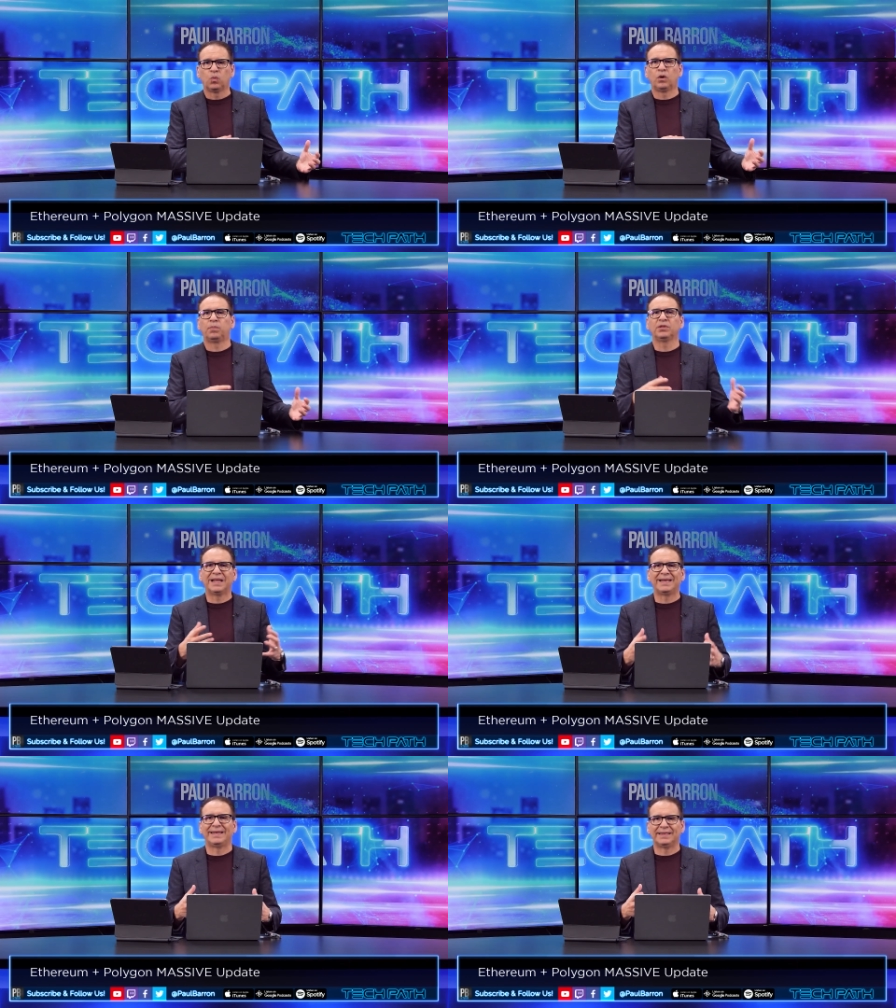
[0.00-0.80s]
will
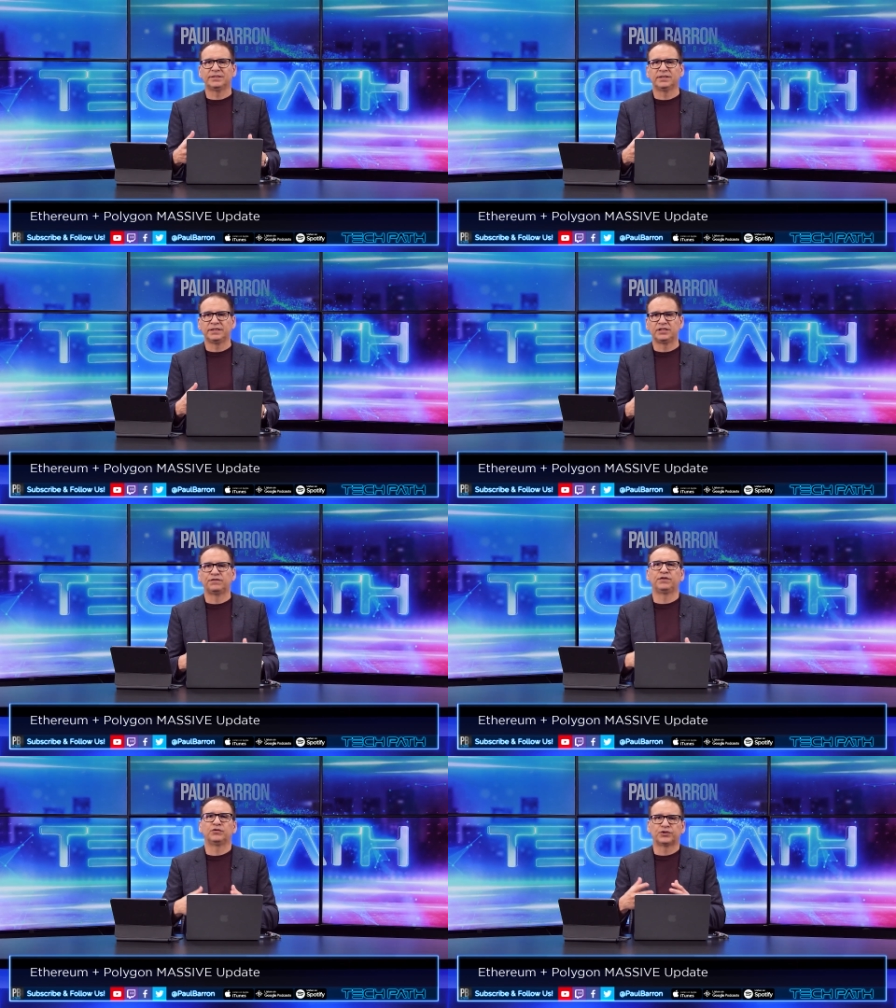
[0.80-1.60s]
play into these
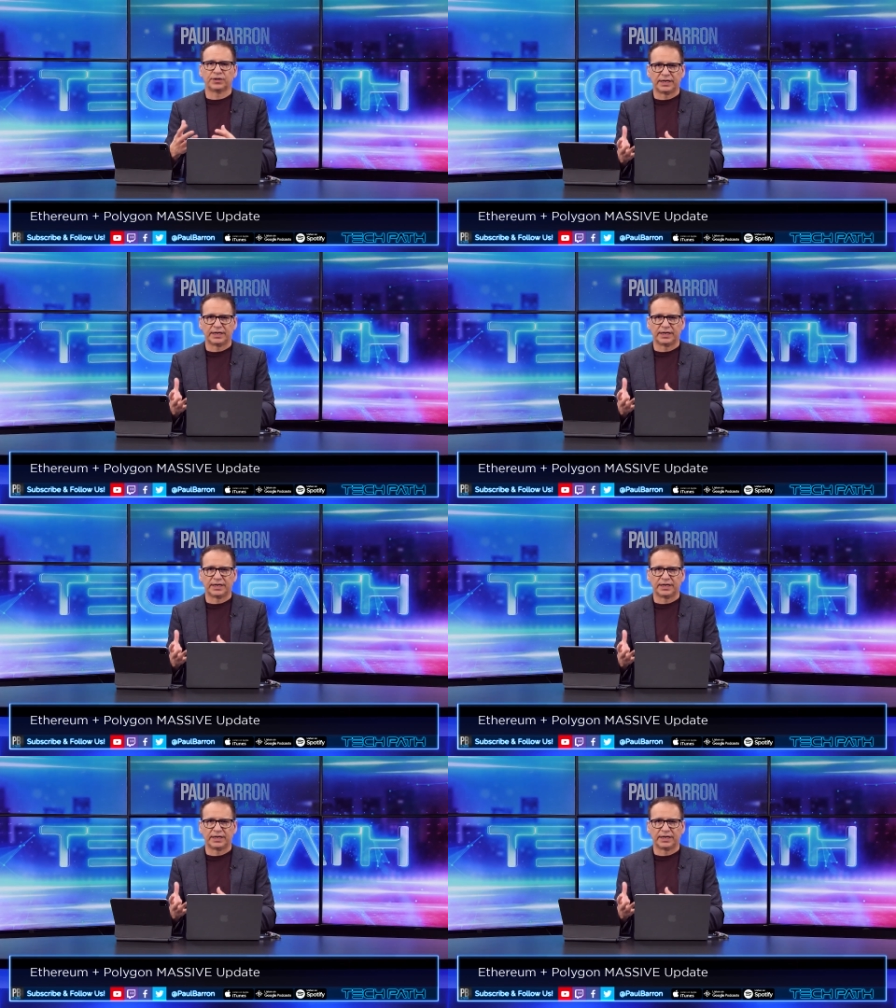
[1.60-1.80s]
future